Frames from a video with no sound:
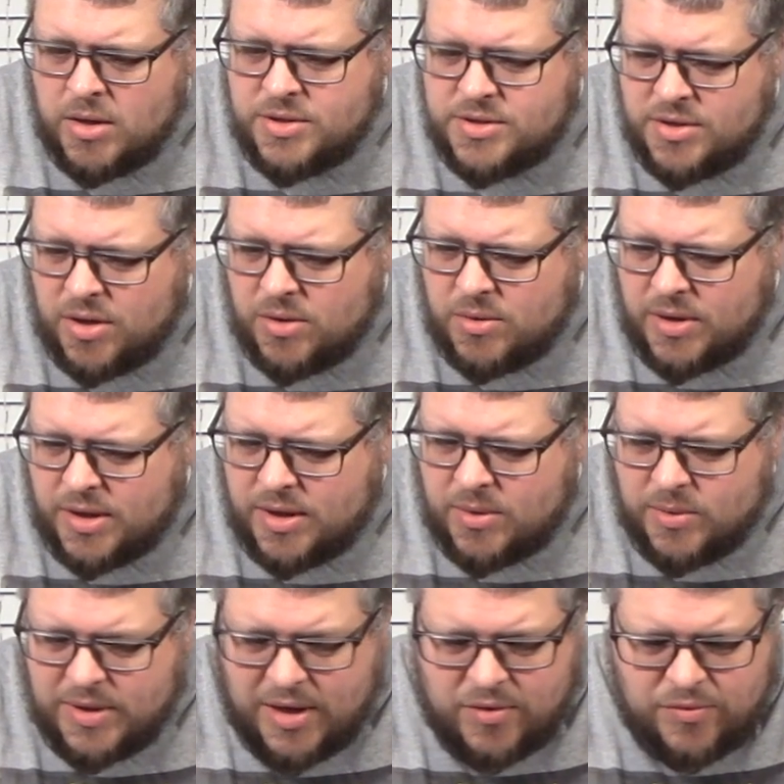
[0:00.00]
So
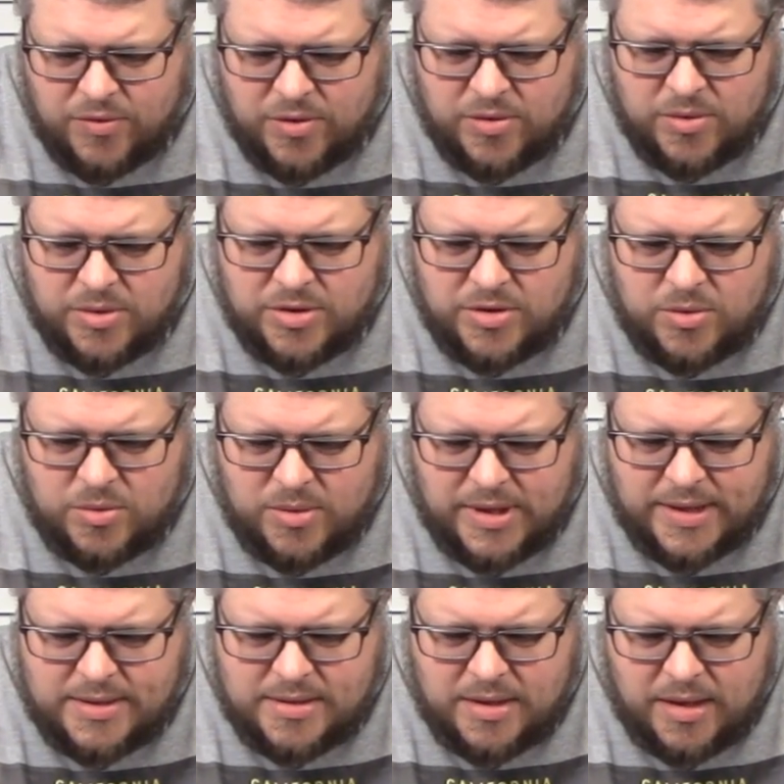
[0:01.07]
without further ado,
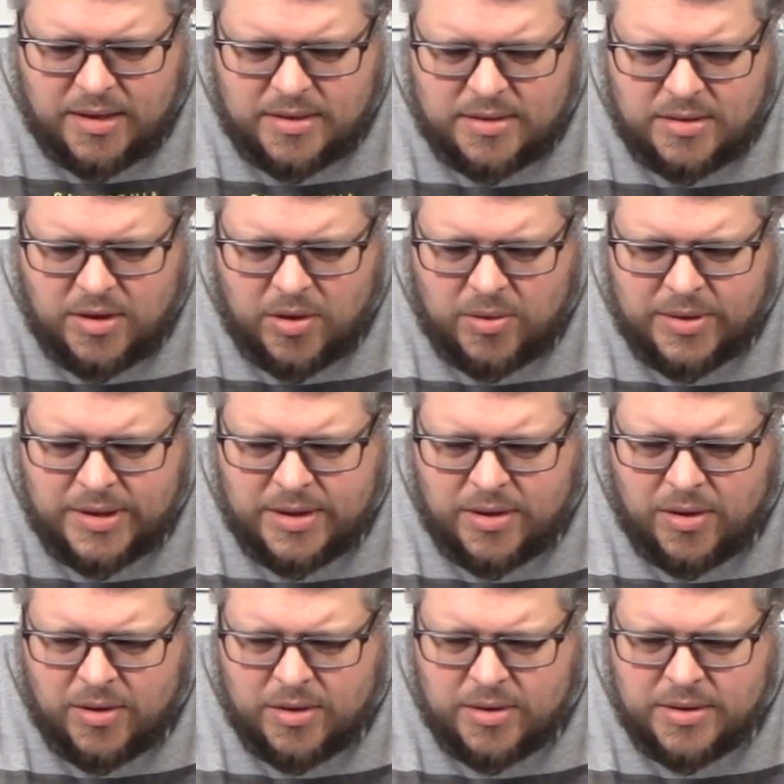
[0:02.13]
let's get going
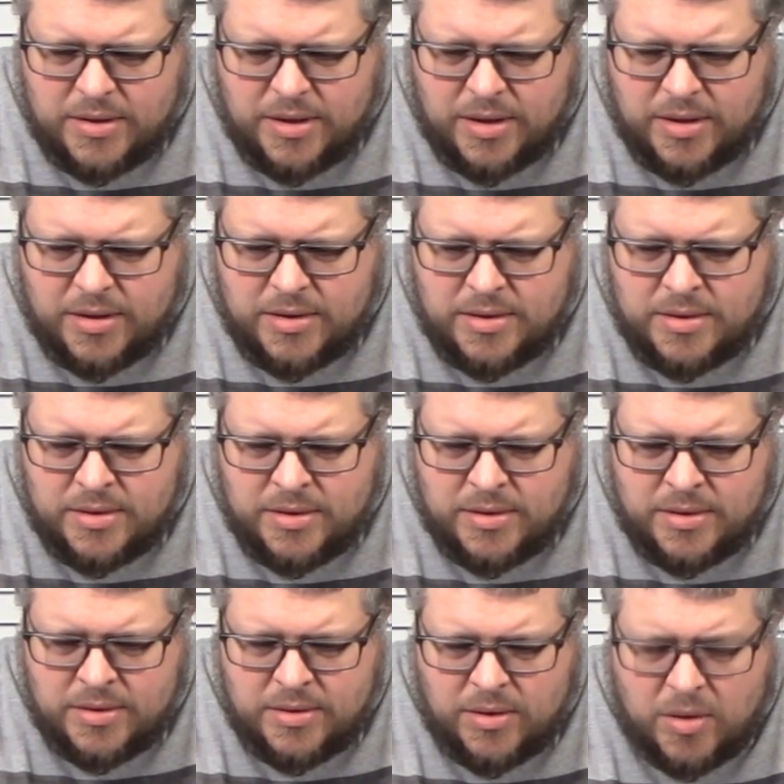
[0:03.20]
on
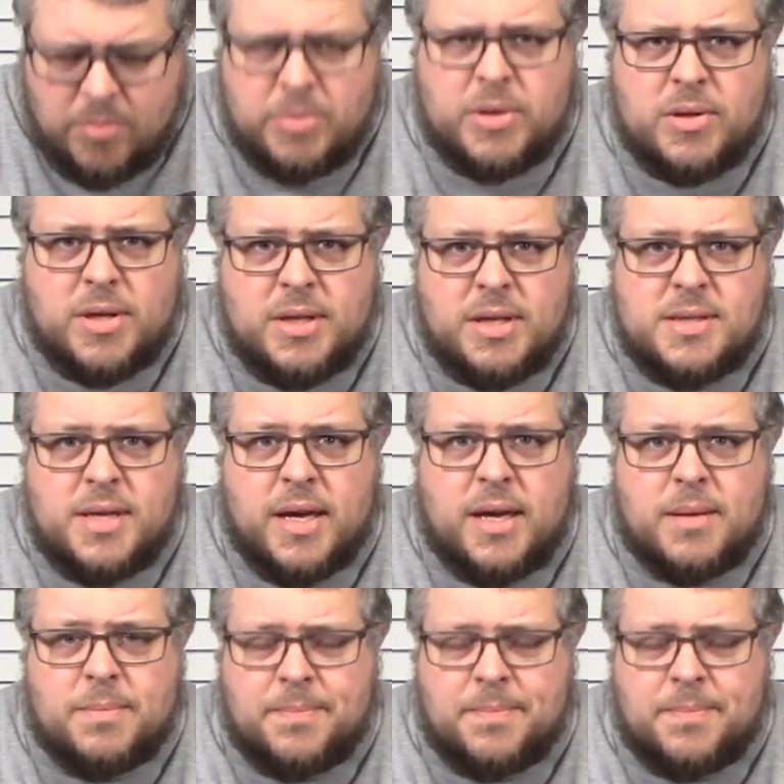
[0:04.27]
building this kit.